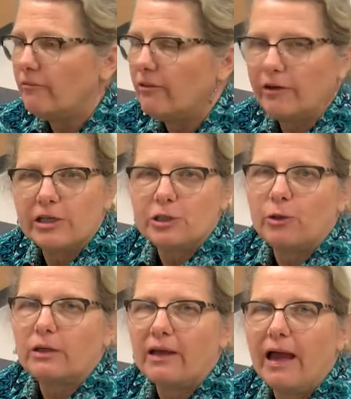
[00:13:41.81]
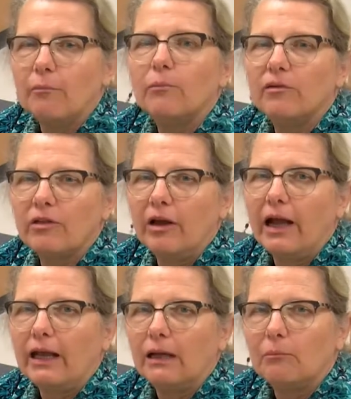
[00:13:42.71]
very short time if they're
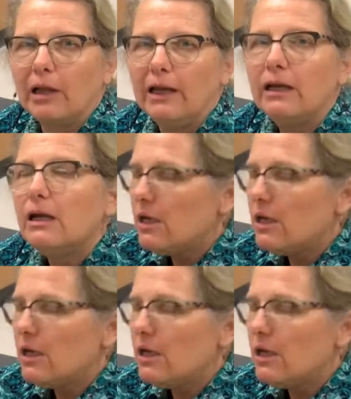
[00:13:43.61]
not getting blood.